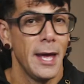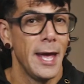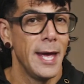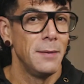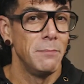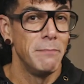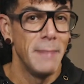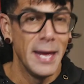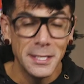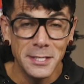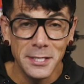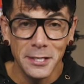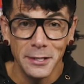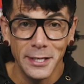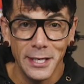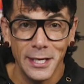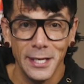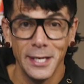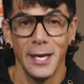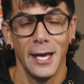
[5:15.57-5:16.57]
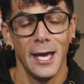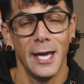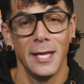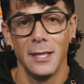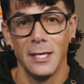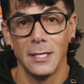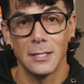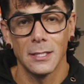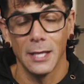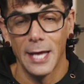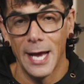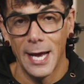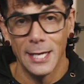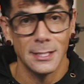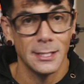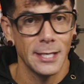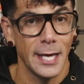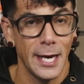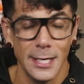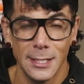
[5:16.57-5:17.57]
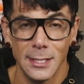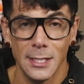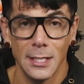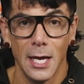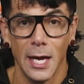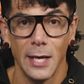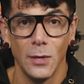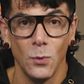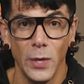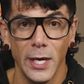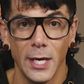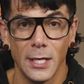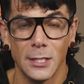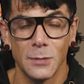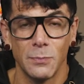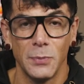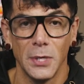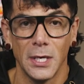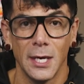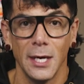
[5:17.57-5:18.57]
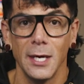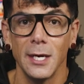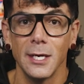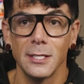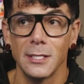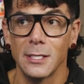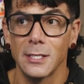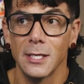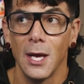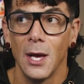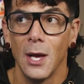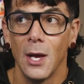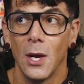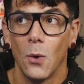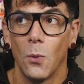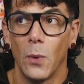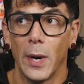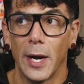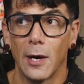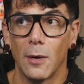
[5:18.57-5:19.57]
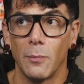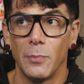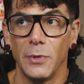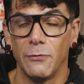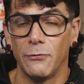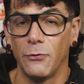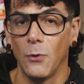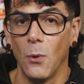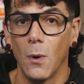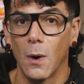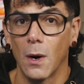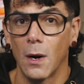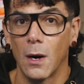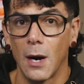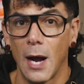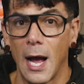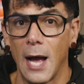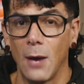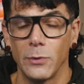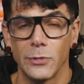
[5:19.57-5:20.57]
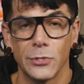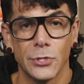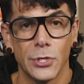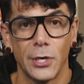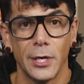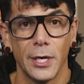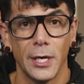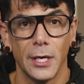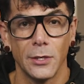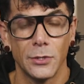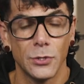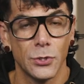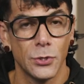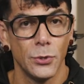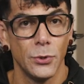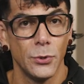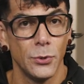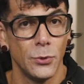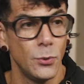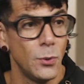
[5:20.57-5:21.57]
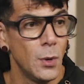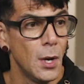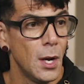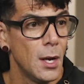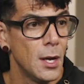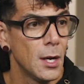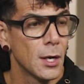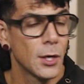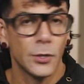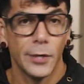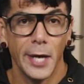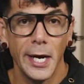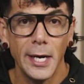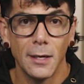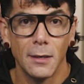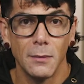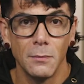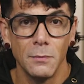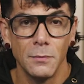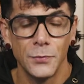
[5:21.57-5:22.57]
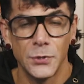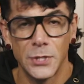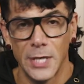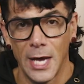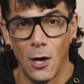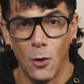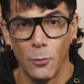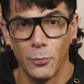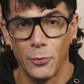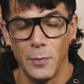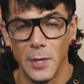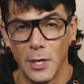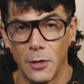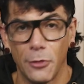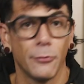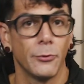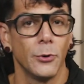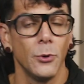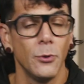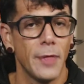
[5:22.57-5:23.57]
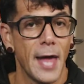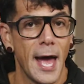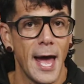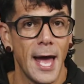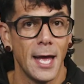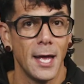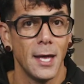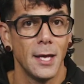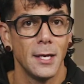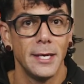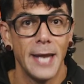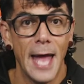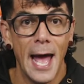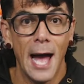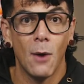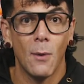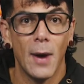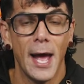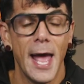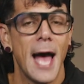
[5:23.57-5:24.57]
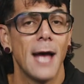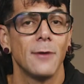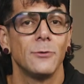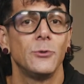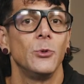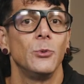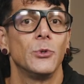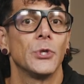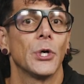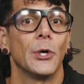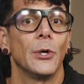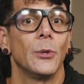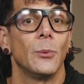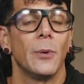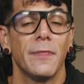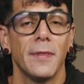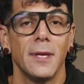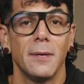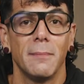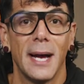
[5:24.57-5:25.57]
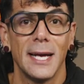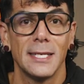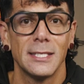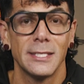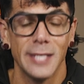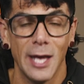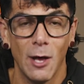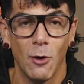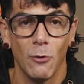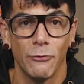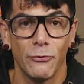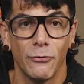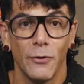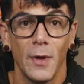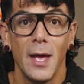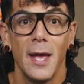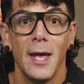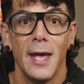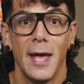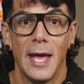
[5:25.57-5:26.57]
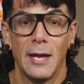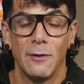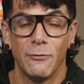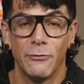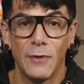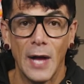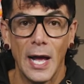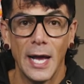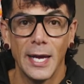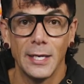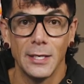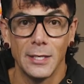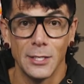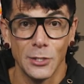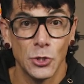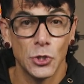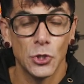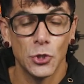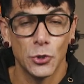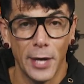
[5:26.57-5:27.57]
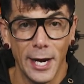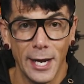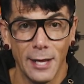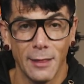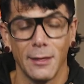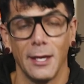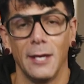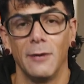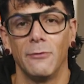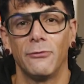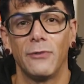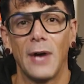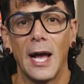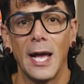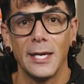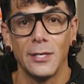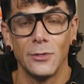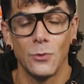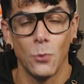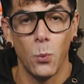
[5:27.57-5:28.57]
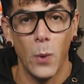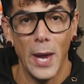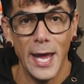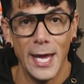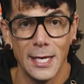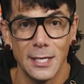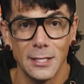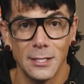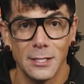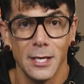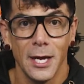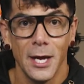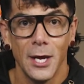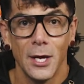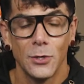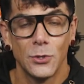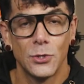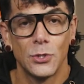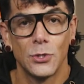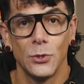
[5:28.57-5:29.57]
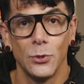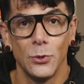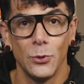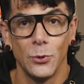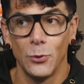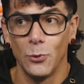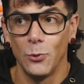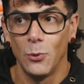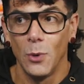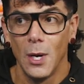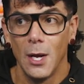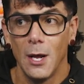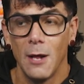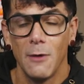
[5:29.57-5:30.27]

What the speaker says: and mentally in these last 8 to 9 weeks, because where before I was turning to Kratom to help me through that, now I had to turn within myself and find strength and find ways to